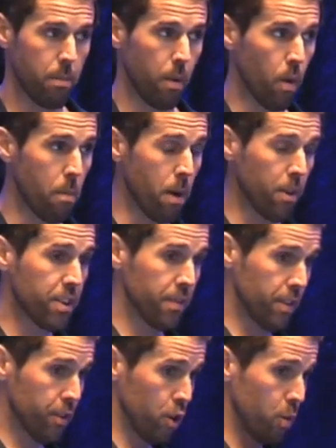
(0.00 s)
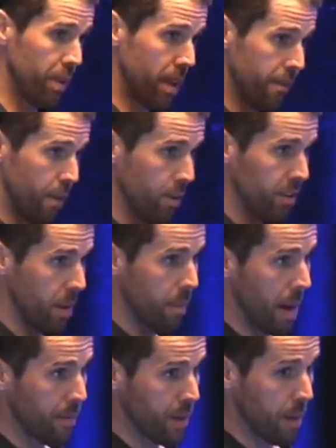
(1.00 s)
But what most of us do when the adversity
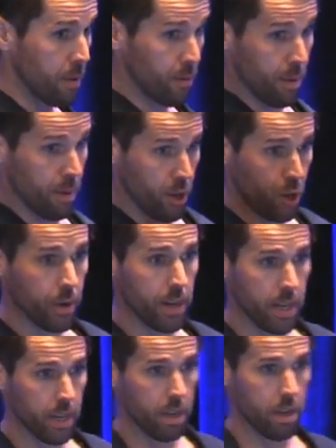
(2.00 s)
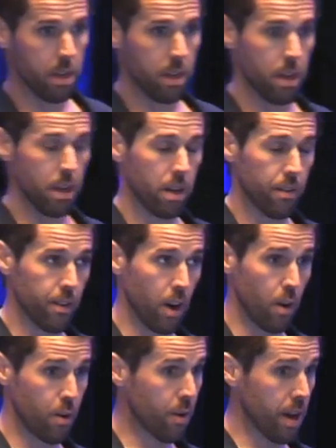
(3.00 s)
pops up is we retreat.
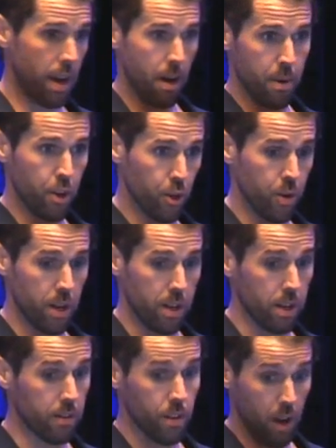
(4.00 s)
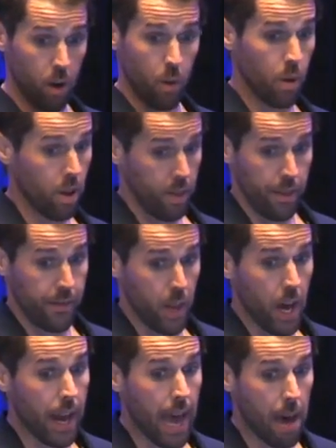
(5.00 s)
So you can't retreat. And so the
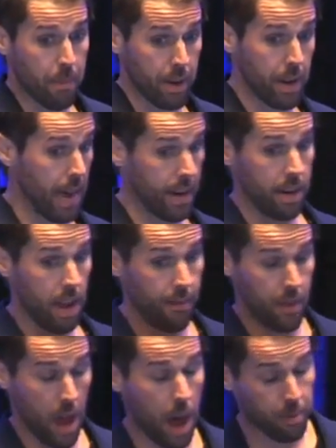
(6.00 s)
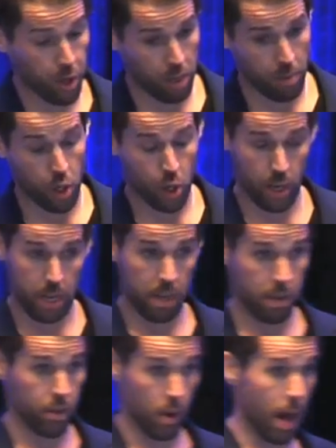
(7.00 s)
flood happened. I didn't have the option to retreat.
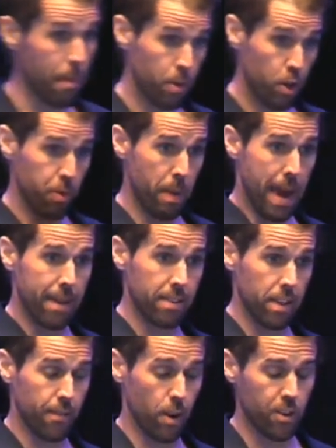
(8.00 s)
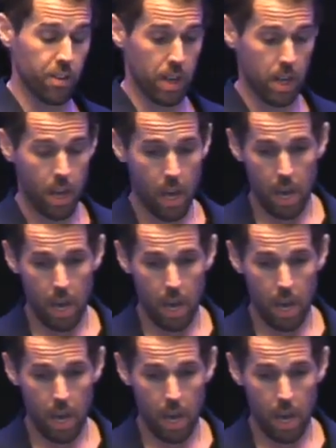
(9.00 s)
And so I pushed past the adversity.